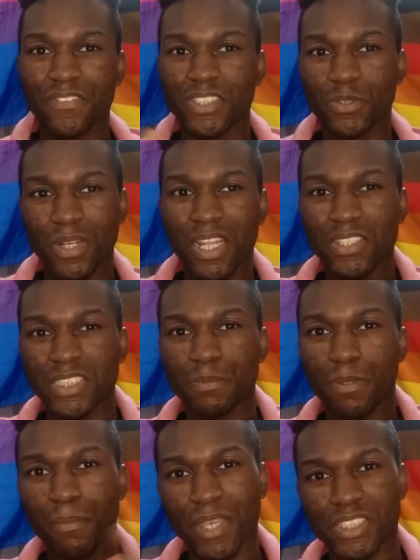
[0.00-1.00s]
someone else's
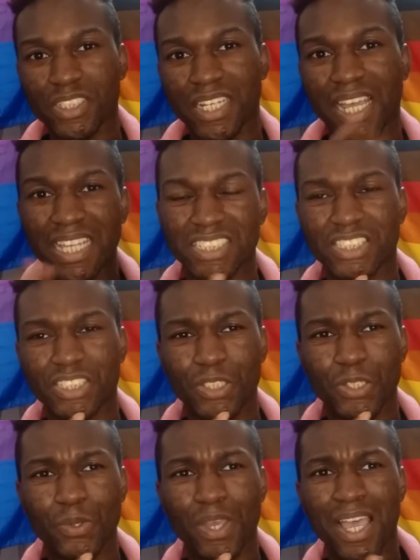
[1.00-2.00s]
permission as
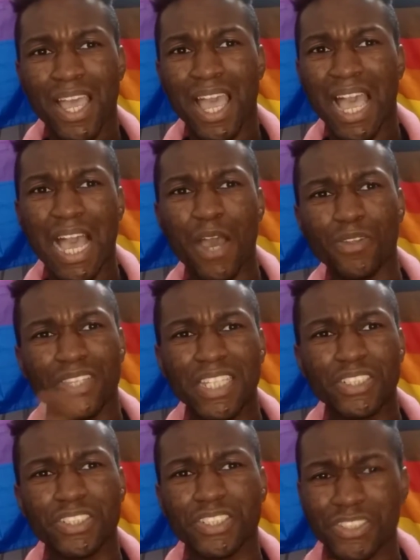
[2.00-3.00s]
to how they
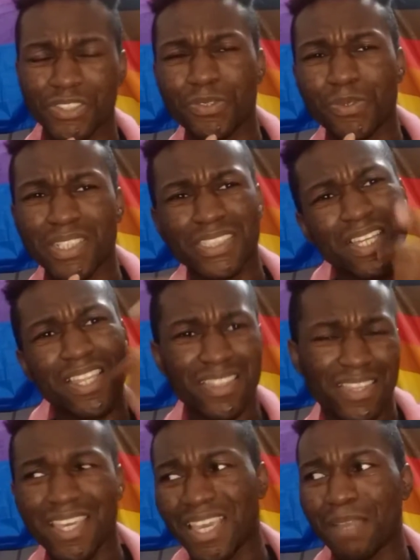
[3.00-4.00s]
should do a
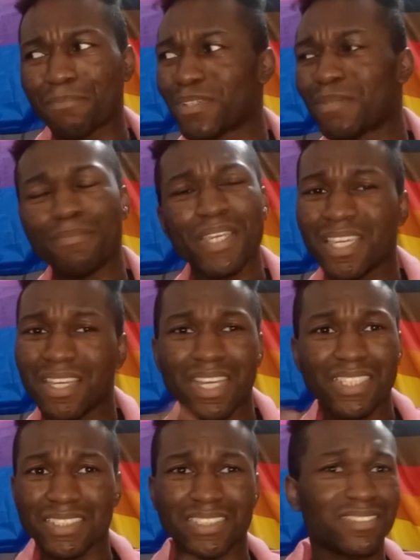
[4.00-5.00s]
certain thing. But me,
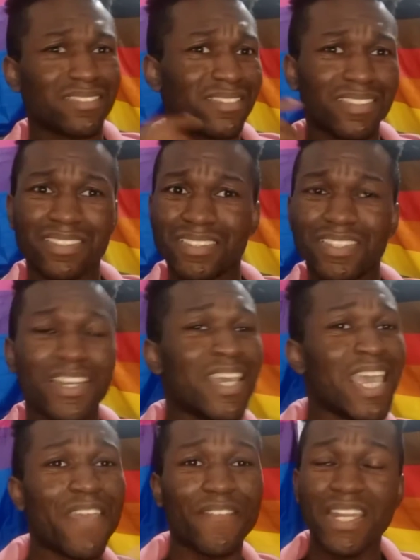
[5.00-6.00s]
I just go,
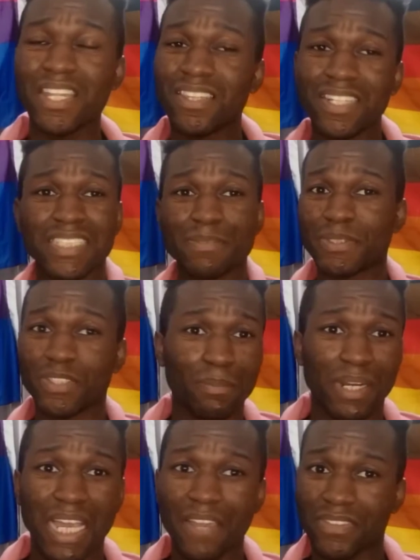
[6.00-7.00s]
if anything needs to be done
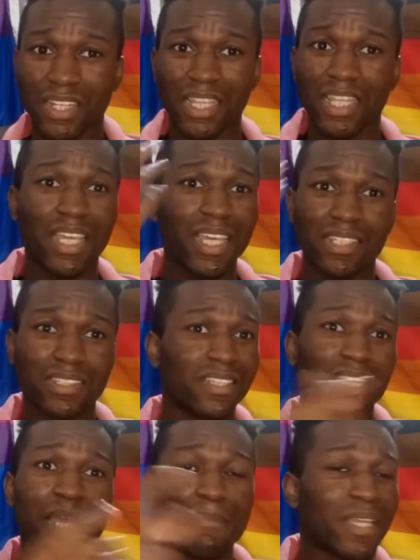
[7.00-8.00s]
in my life, then
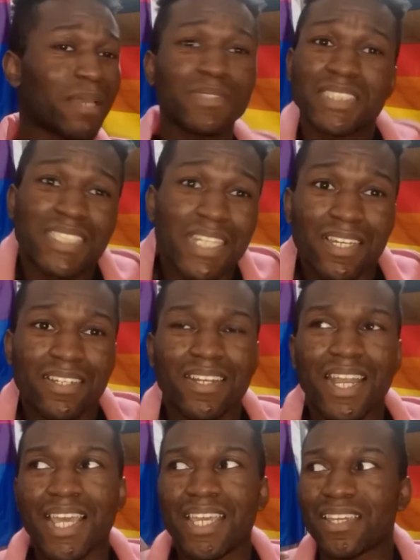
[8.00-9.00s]
it becomes
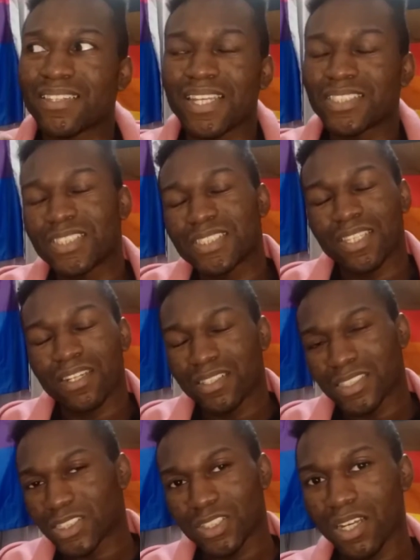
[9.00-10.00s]
done. Like, that's just long
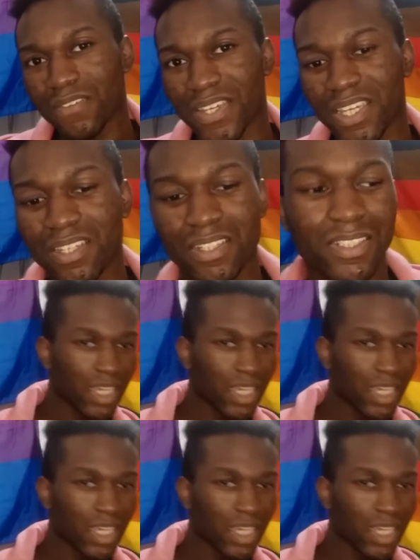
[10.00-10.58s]
and short of it.